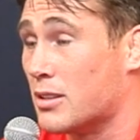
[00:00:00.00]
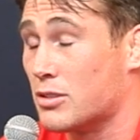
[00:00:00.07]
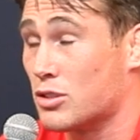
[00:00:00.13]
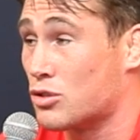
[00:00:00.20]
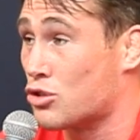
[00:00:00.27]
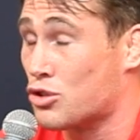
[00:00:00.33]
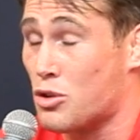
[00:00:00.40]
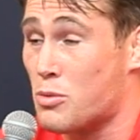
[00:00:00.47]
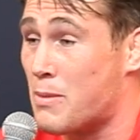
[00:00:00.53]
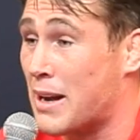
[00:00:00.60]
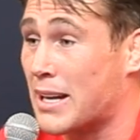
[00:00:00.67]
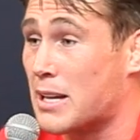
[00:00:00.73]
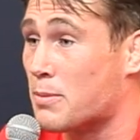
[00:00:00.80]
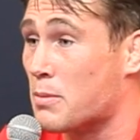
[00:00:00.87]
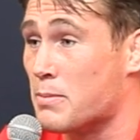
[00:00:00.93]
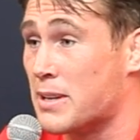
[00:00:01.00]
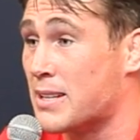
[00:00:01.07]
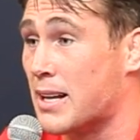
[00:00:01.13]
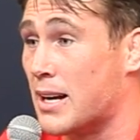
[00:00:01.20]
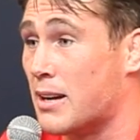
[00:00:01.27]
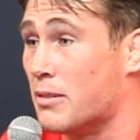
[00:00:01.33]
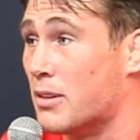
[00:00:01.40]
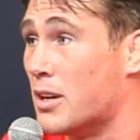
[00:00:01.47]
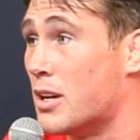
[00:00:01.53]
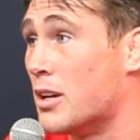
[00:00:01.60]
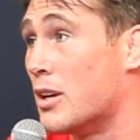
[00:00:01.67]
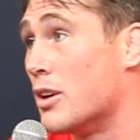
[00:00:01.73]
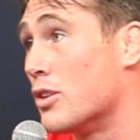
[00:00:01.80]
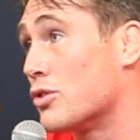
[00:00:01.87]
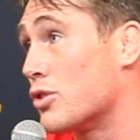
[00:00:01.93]
There's no man keeping me down.
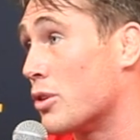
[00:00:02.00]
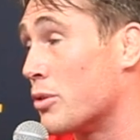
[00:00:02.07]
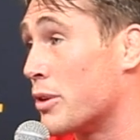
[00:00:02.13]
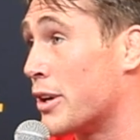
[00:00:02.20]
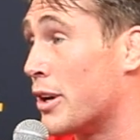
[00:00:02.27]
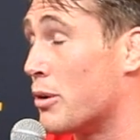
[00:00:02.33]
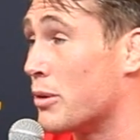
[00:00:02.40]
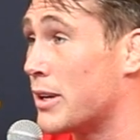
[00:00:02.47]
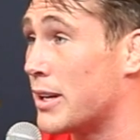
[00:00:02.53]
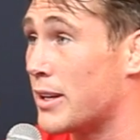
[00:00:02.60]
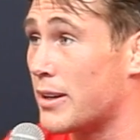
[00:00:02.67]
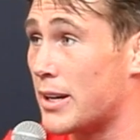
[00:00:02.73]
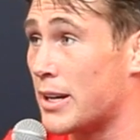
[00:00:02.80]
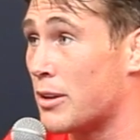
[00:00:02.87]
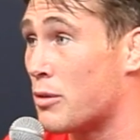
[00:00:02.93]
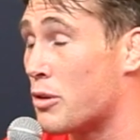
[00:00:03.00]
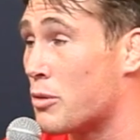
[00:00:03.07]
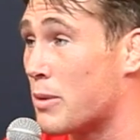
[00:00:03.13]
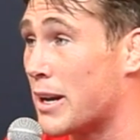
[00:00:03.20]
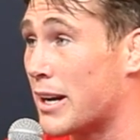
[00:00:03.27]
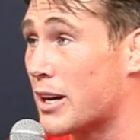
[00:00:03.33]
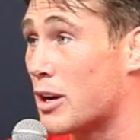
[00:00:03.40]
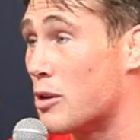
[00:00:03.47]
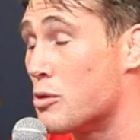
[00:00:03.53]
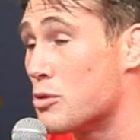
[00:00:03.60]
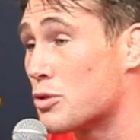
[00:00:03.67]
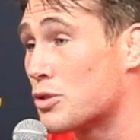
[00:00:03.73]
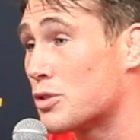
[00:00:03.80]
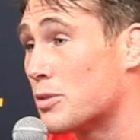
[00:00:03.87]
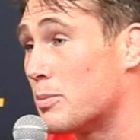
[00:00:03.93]
So, you know, I don't know where it
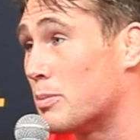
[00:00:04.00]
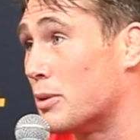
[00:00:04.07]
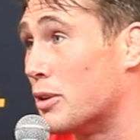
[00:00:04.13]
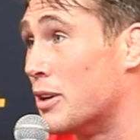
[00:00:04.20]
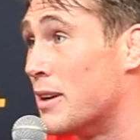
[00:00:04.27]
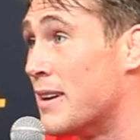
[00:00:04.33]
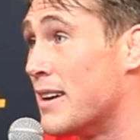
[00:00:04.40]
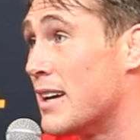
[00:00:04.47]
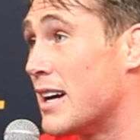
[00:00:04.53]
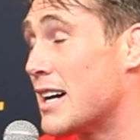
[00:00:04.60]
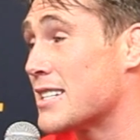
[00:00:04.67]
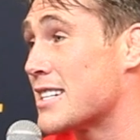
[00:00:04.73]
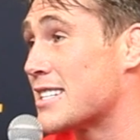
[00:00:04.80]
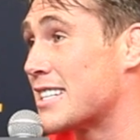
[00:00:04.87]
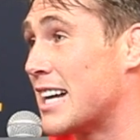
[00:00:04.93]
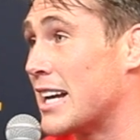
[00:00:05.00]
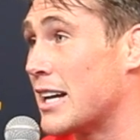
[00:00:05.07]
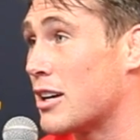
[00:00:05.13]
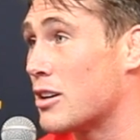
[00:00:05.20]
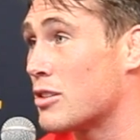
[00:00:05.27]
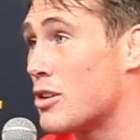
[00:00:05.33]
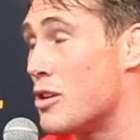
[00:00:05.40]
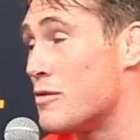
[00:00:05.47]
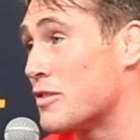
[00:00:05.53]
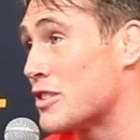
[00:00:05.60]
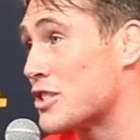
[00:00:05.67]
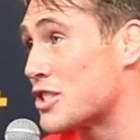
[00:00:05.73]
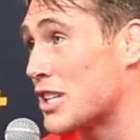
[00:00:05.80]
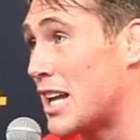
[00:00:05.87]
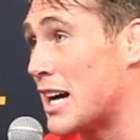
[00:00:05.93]
goes, but as I say,
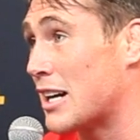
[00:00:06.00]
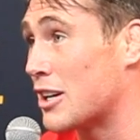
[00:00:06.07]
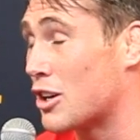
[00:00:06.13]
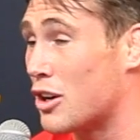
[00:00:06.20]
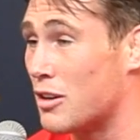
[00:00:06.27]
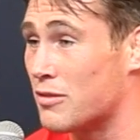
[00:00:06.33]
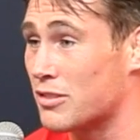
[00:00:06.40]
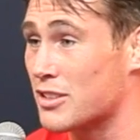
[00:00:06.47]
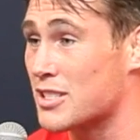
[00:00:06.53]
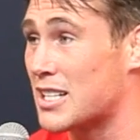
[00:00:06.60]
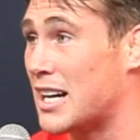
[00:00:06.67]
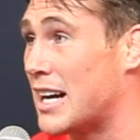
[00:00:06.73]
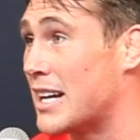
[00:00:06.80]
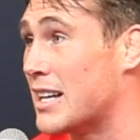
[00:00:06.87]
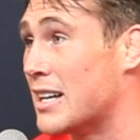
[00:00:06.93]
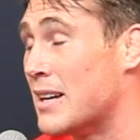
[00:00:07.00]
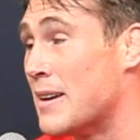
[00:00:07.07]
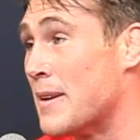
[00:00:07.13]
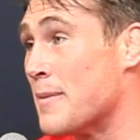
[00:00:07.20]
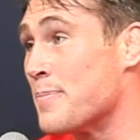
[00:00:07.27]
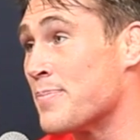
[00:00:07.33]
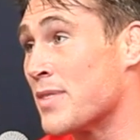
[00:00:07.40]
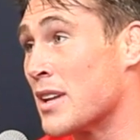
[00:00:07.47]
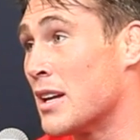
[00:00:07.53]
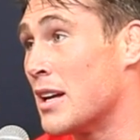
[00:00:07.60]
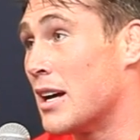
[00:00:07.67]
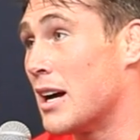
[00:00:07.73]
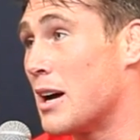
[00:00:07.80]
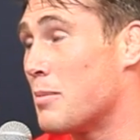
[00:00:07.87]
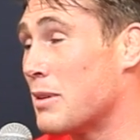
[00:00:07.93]
confidence lacking, confidence high.
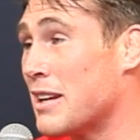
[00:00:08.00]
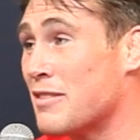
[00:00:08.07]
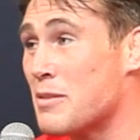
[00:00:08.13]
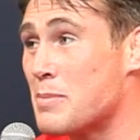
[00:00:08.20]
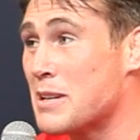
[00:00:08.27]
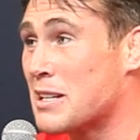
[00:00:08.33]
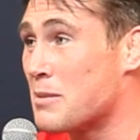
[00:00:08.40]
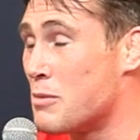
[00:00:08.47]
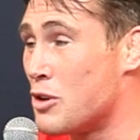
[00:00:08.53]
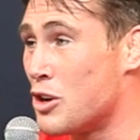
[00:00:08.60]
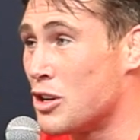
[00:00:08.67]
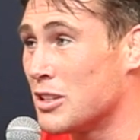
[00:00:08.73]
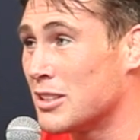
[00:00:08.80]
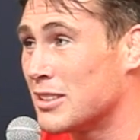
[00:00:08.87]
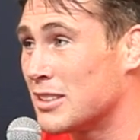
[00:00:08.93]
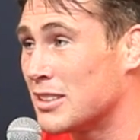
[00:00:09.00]
I believe I beat them all.